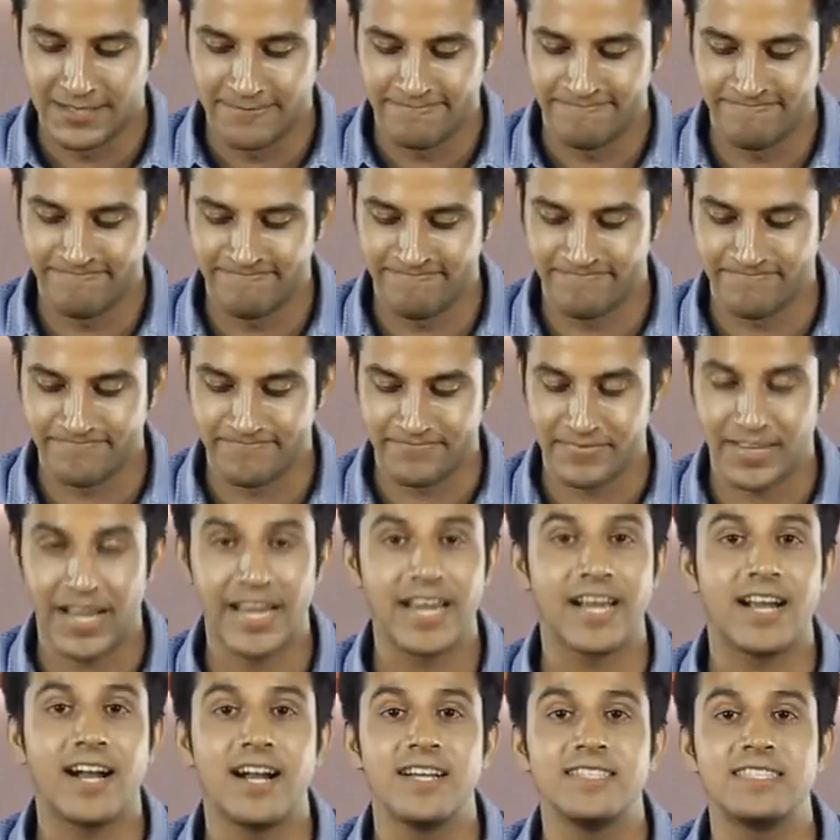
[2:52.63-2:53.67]
Hmm, I
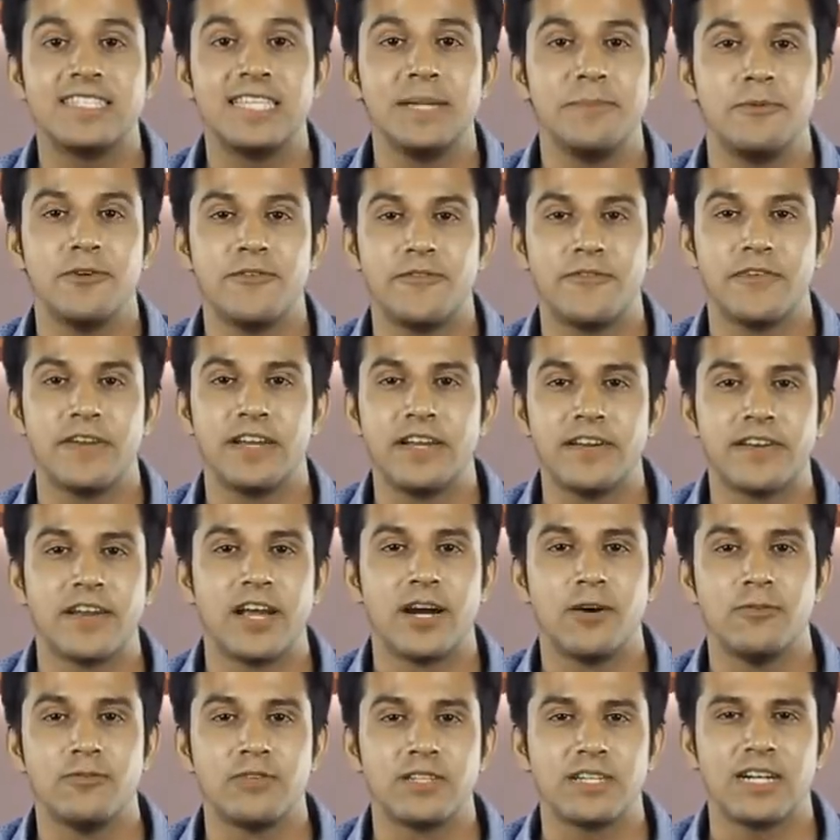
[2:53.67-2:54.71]
can't seem to figure
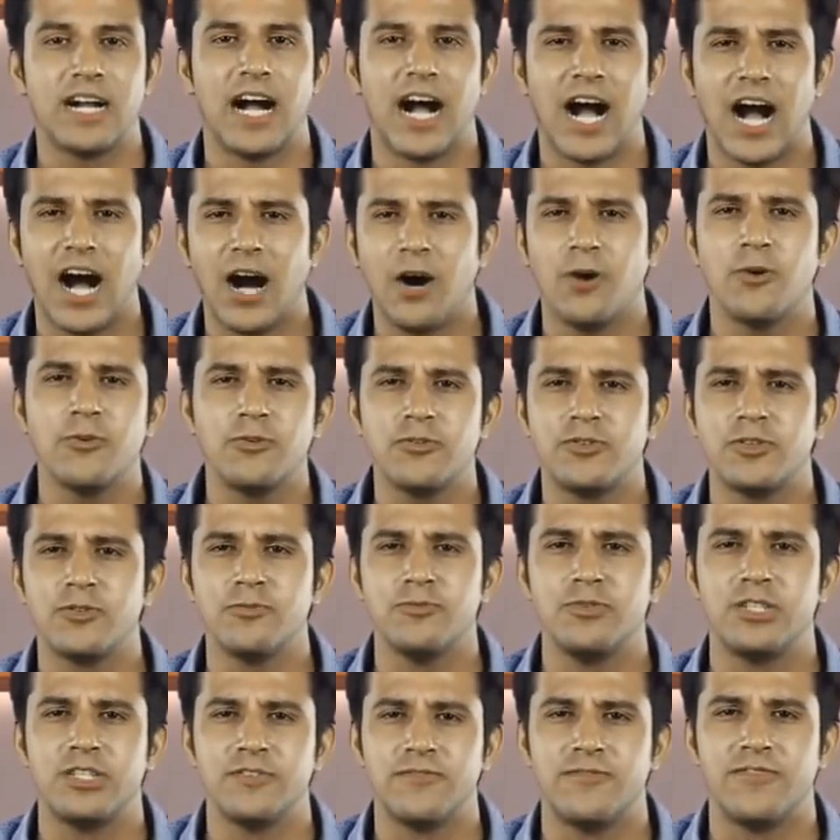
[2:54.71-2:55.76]
out how to
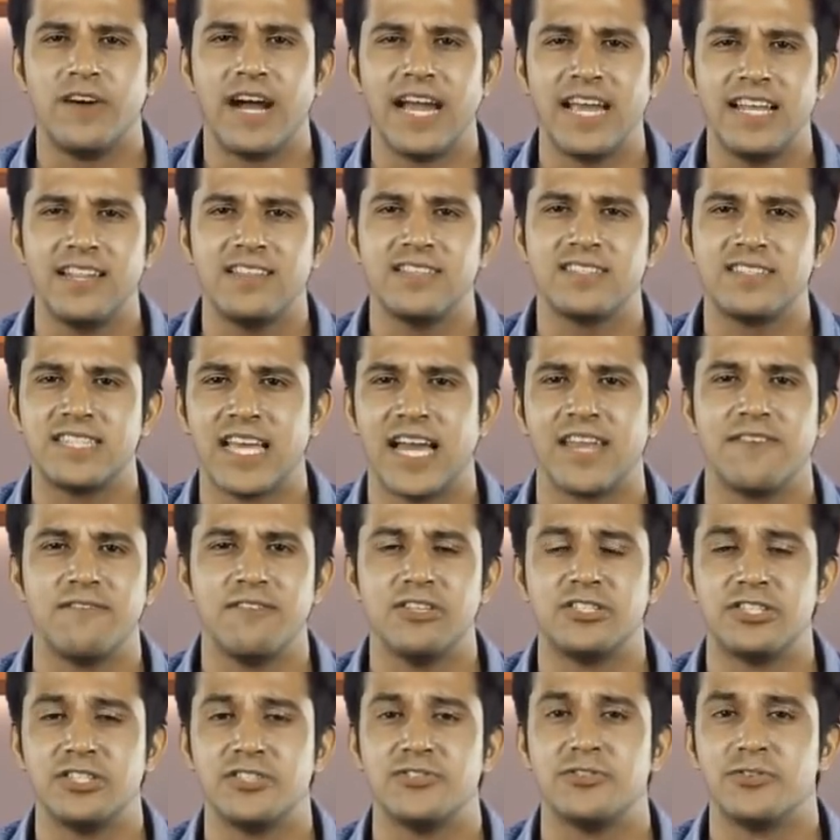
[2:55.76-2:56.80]
divide the
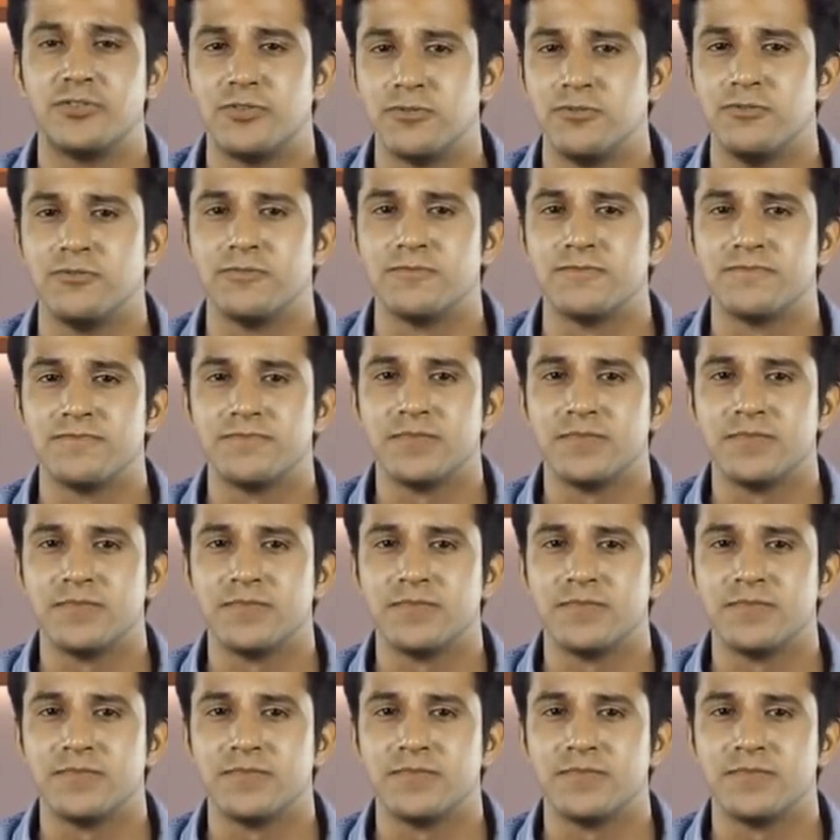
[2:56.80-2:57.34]
sandwich into two.